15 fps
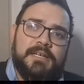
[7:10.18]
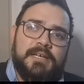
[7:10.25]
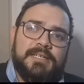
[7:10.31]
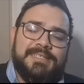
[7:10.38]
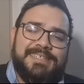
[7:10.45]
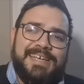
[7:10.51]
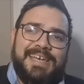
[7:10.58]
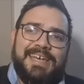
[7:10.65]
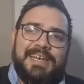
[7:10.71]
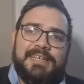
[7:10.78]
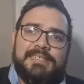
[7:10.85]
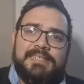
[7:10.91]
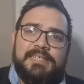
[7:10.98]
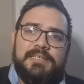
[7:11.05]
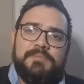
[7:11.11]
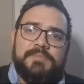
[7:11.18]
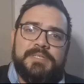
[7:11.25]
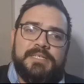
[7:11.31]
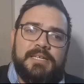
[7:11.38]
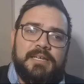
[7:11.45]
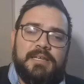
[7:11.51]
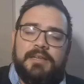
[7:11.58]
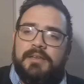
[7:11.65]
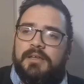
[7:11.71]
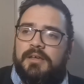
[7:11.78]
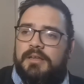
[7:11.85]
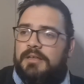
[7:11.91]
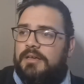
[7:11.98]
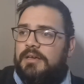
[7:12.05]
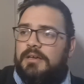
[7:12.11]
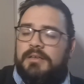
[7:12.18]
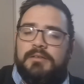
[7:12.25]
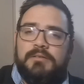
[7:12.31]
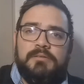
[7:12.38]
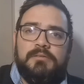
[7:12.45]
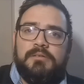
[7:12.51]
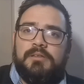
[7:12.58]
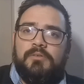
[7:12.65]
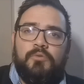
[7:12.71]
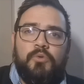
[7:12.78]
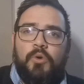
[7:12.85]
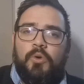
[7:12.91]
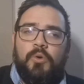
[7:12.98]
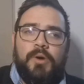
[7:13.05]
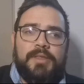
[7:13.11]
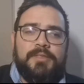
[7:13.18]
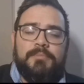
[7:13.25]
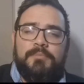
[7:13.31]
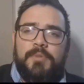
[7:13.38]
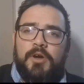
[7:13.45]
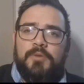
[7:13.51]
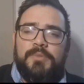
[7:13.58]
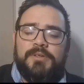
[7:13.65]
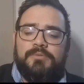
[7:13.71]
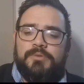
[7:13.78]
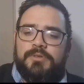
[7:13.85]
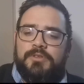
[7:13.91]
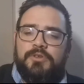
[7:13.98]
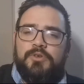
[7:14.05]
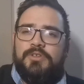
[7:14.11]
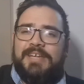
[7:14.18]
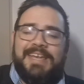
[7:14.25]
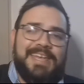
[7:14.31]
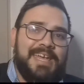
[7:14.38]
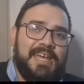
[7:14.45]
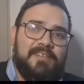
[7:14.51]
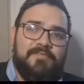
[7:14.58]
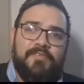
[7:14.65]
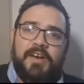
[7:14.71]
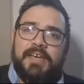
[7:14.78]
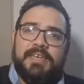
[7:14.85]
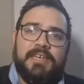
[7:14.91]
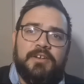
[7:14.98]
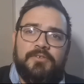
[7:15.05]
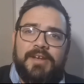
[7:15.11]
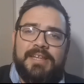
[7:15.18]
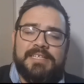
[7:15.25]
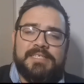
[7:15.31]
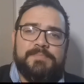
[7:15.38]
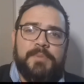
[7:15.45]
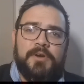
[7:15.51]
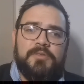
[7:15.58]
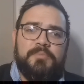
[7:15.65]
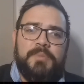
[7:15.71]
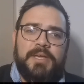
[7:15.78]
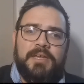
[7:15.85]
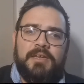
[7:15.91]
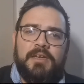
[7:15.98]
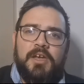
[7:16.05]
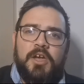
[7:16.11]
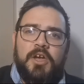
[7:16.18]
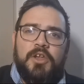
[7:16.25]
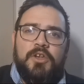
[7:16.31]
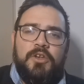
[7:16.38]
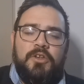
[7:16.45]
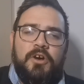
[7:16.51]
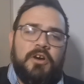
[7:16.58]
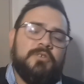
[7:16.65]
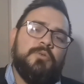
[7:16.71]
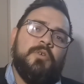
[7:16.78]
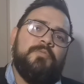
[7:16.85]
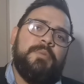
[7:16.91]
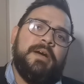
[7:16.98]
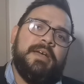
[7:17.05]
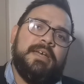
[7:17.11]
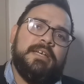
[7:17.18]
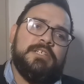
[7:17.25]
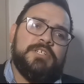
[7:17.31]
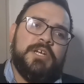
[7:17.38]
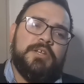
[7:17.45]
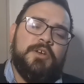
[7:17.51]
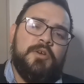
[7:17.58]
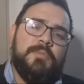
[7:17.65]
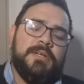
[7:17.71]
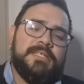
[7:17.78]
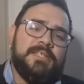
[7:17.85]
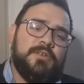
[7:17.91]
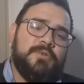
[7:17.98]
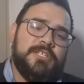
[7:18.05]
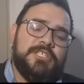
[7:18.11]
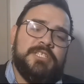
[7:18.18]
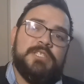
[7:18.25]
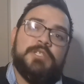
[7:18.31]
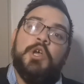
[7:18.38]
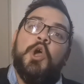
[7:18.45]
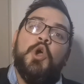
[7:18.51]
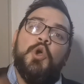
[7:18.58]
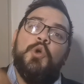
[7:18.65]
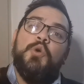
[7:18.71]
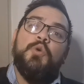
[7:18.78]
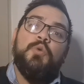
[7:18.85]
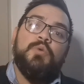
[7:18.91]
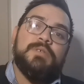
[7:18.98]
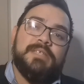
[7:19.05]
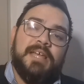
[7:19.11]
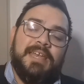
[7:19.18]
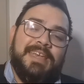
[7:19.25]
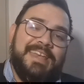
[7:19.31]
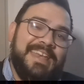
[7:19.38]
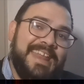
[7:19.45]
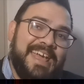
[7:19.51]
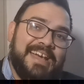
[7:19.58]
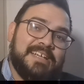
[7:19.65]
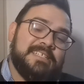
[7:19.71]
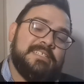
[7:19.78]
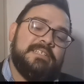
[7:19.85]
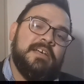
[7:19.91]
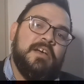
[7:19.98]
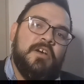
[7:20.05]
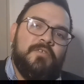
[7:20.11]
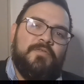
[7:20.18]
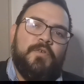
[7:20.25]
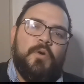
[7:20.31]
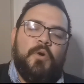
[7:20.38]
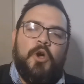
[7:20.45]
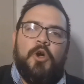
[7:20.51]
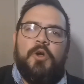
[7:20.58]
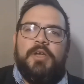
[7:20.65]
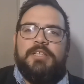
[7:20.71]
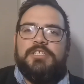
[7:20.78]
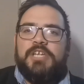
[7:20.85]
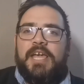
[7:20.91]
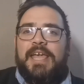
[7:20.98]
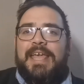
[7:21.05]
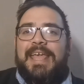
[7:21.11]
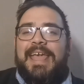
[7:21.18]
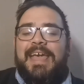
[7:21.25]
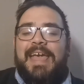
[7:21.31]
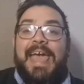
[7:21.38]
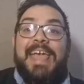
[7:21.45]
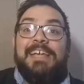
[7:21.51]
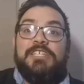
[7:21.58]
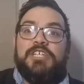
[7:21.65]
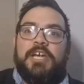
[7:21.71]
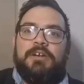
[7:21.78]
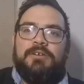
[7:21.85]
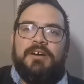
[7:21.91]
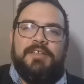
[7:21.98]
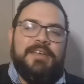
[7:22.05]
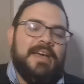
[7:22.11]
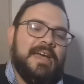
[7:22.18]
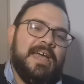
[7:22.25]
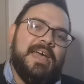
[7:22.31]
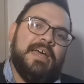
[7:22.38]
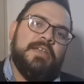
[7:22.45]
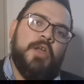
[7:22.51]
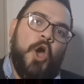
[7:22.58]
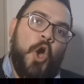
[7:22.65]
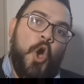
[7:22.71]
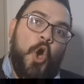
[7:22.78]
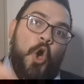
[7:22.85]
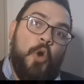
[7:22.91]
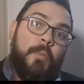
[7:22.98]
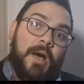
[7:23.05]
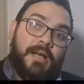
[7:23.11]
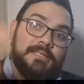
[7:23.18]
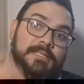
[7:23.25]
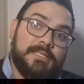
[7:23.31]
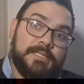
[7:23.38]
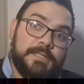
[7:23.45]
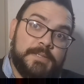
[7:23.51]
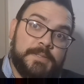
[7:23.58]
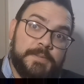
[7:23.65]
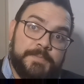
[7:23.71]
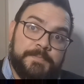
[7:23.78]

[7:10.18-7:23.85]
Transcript: tag teams in Raw at the moment, with New Day and Viking Raiders both being knocked off by AJ and Omos. And the question is, who's next for AJ and Omos?